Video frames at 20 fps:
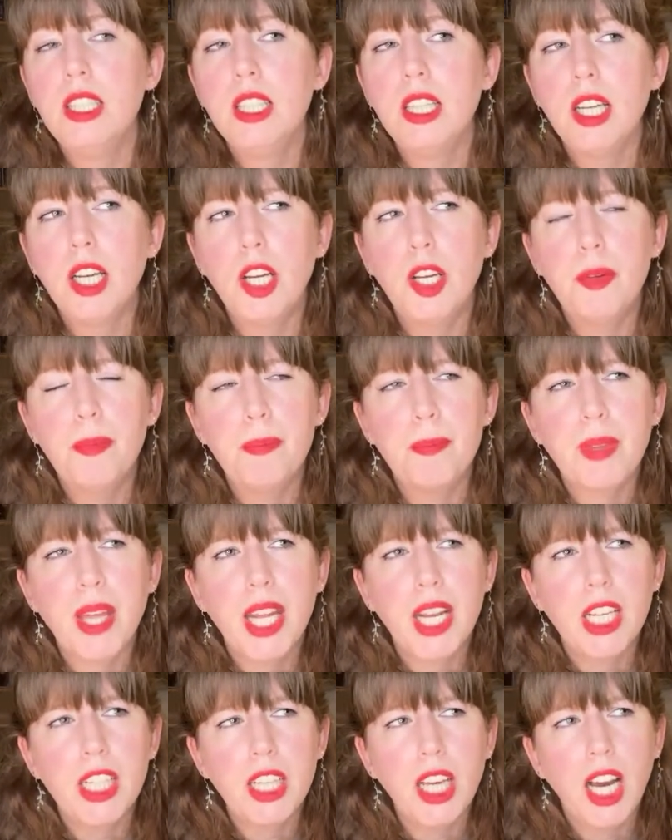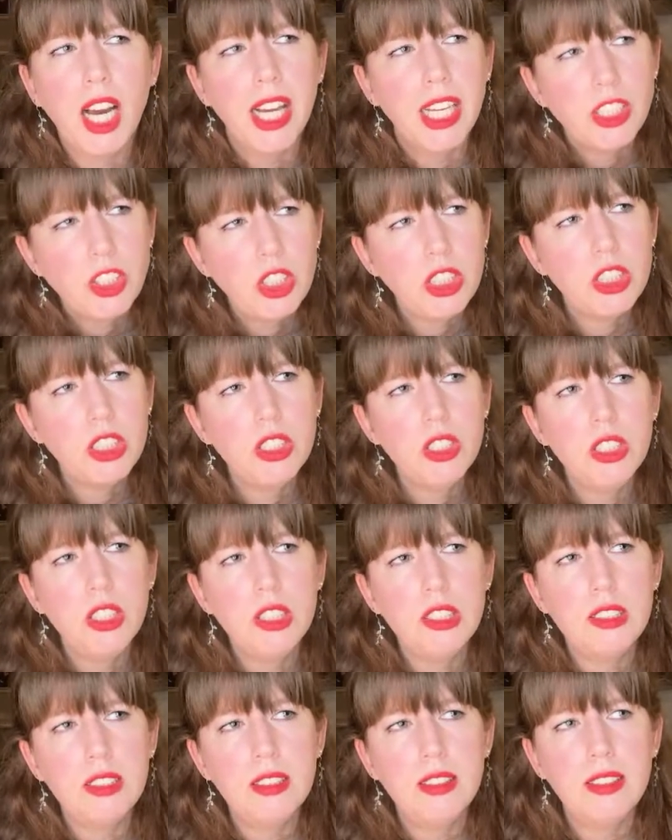And I actually don't know
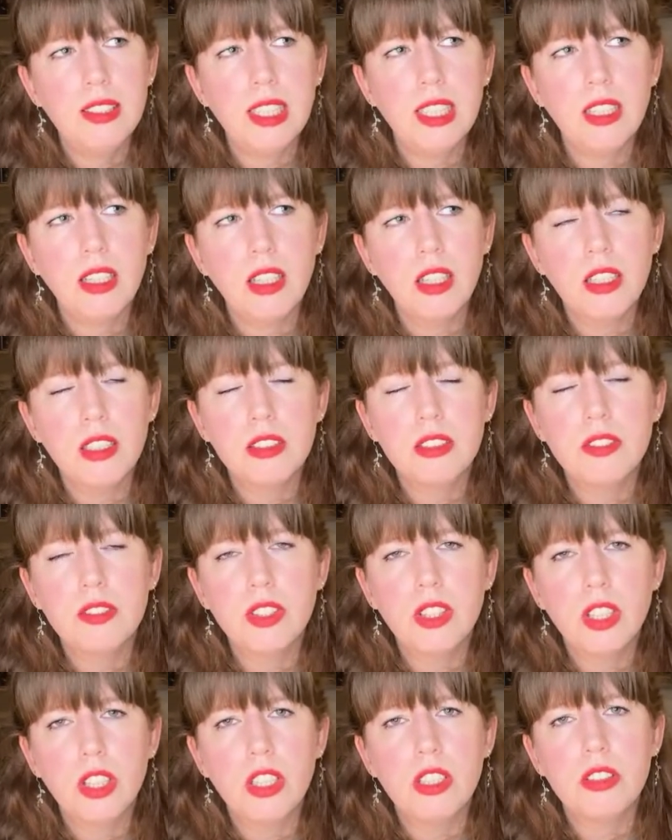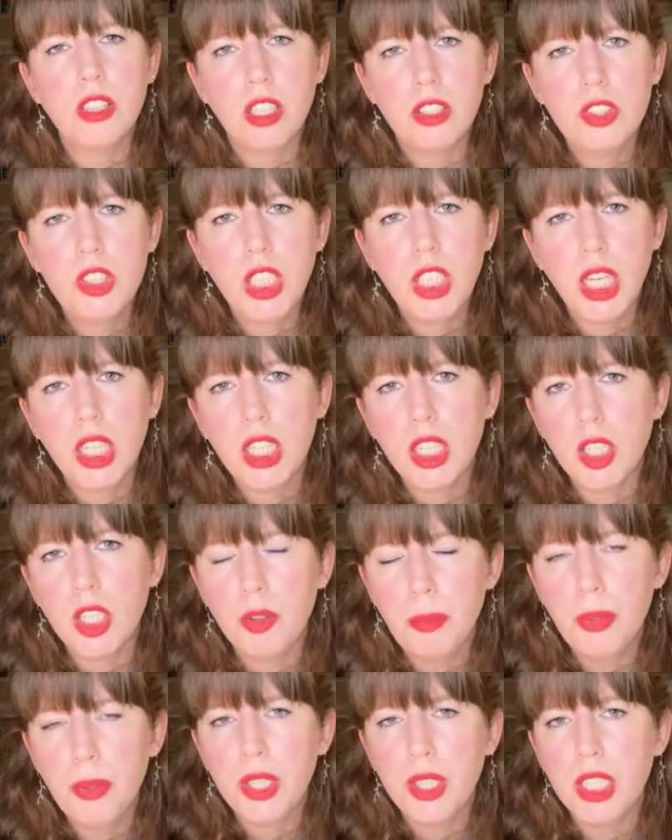the deadlines for those. I'll check and I'll
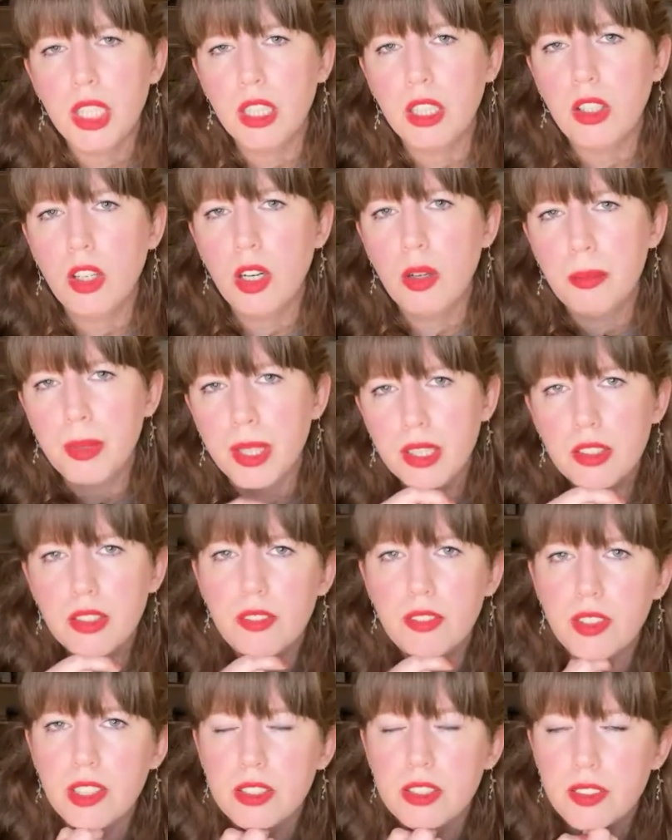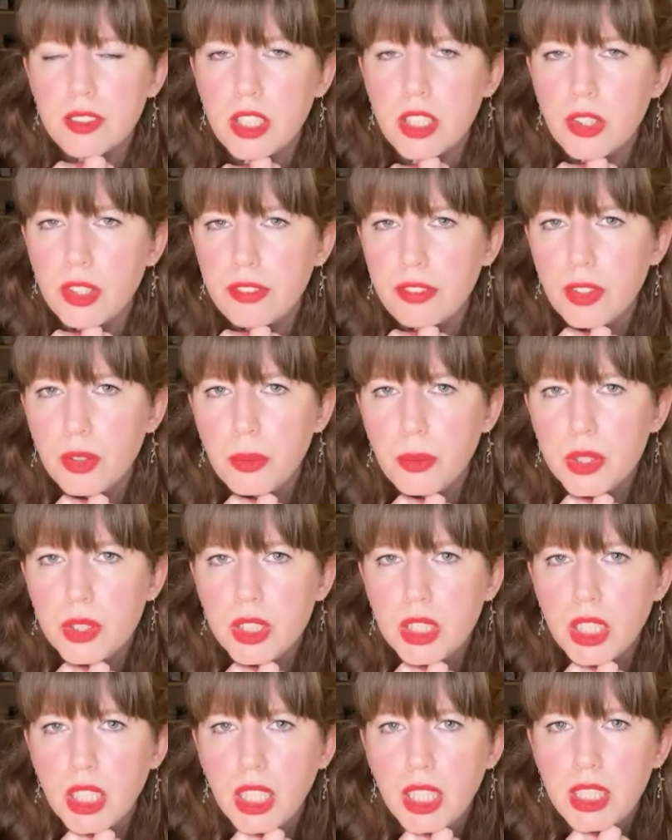put it in the comments for this video if you're
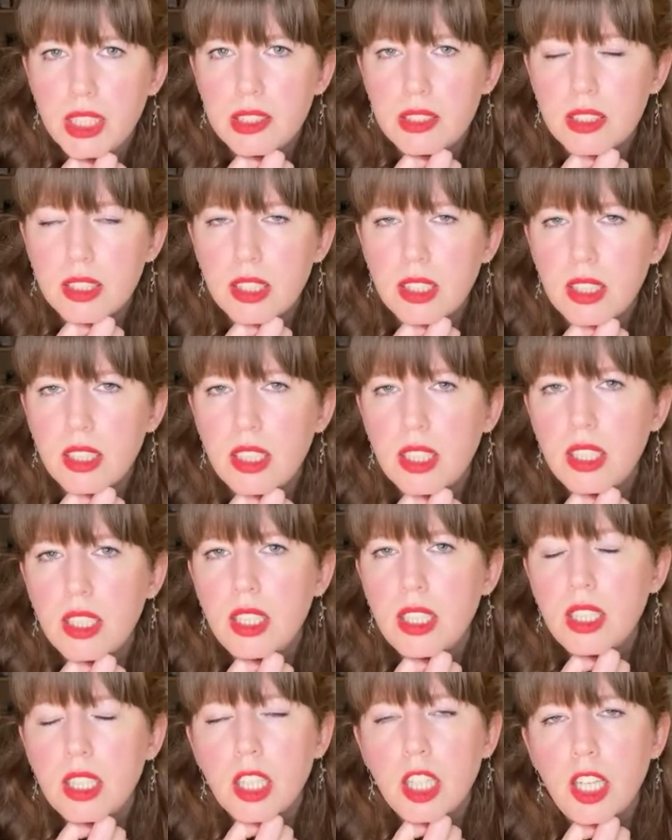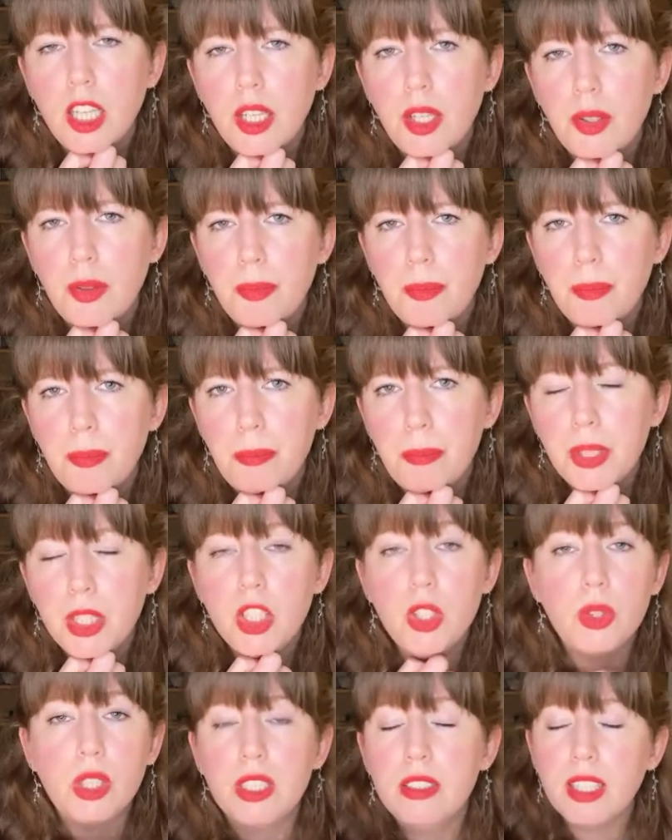watching later. But
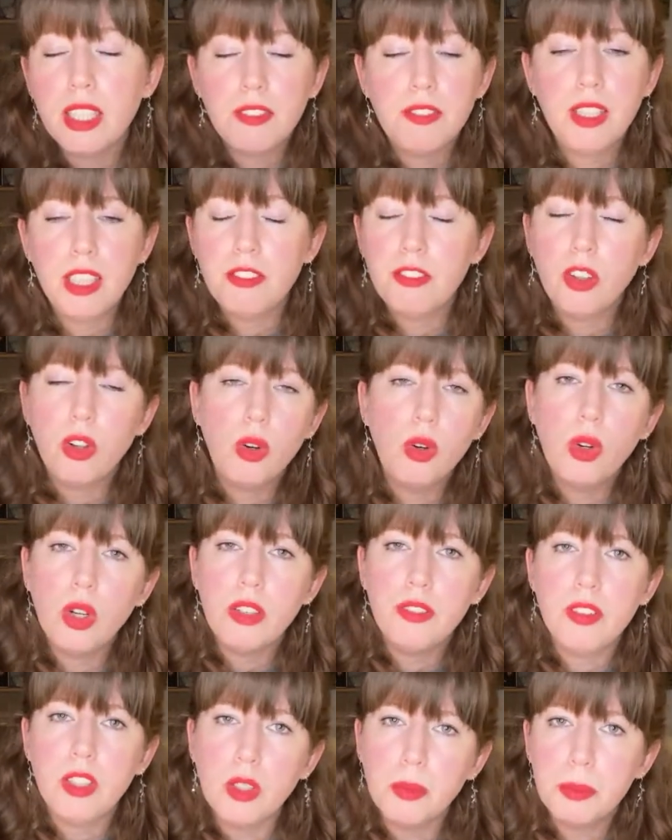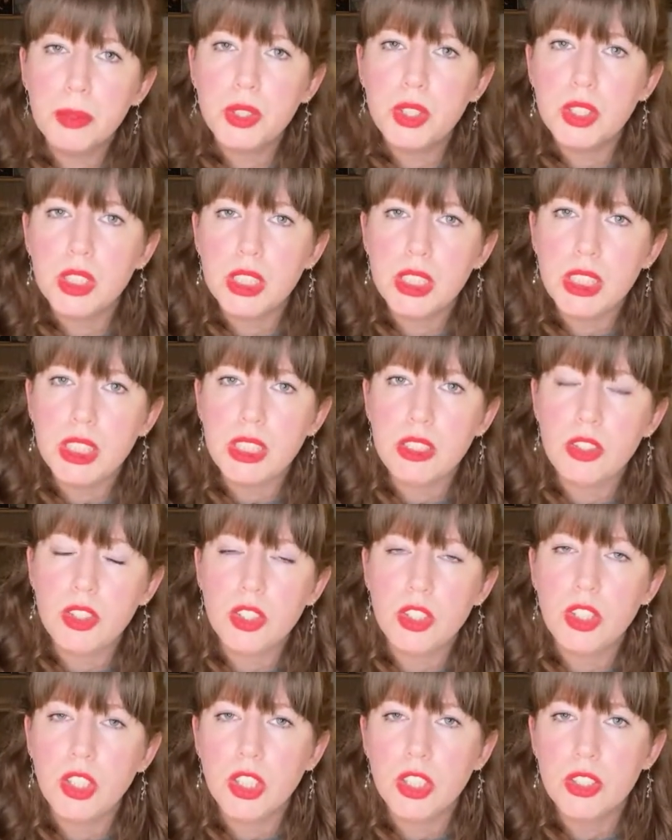you can definitely, for all of the opportunities, you
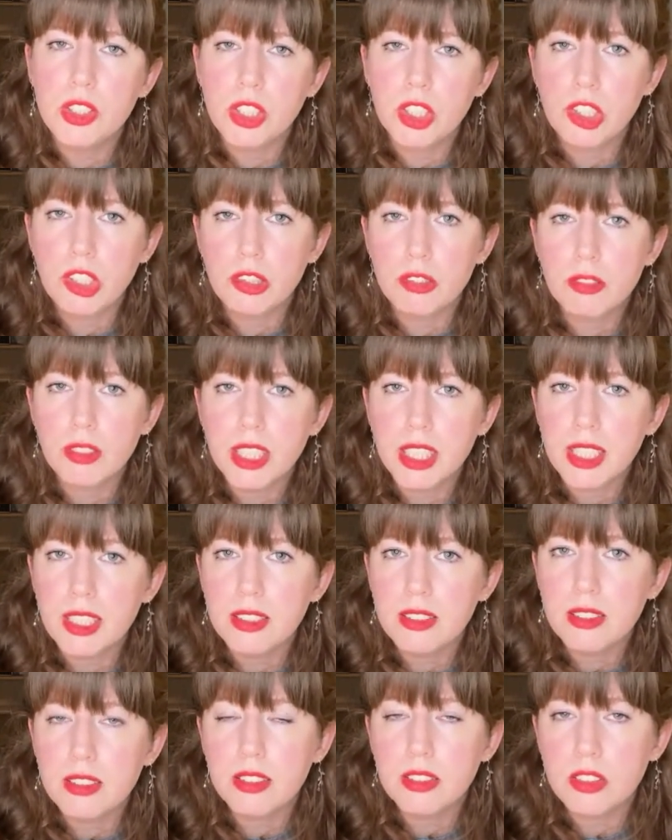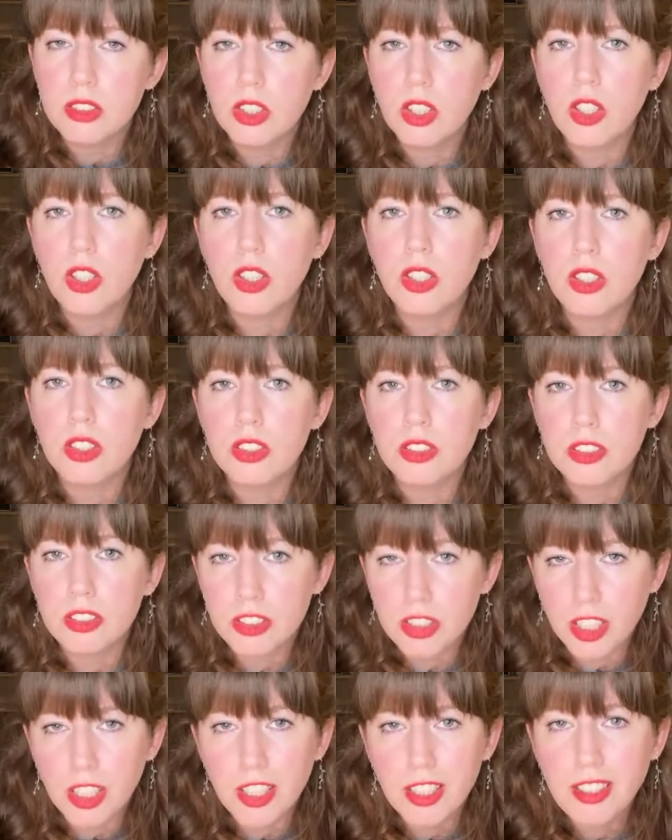can go to
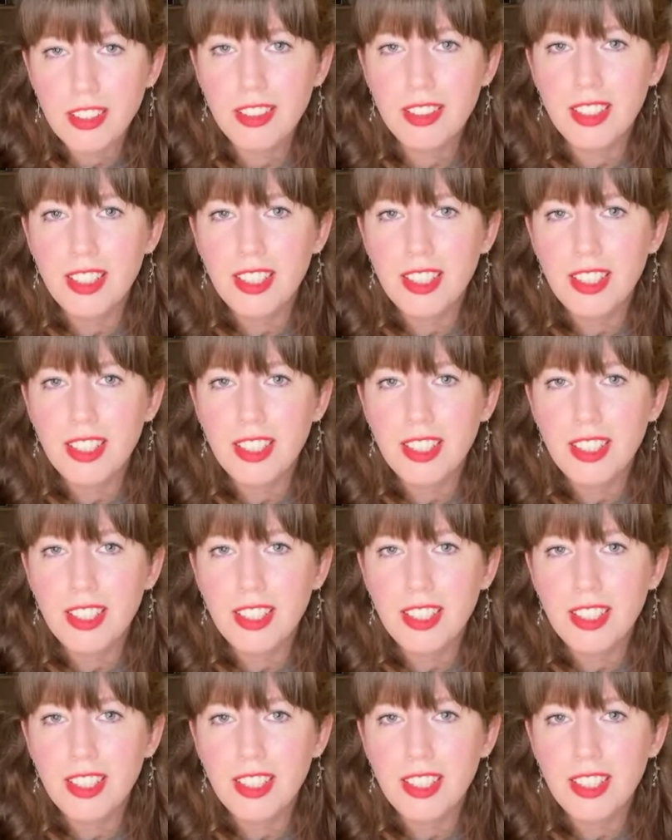careers.cern.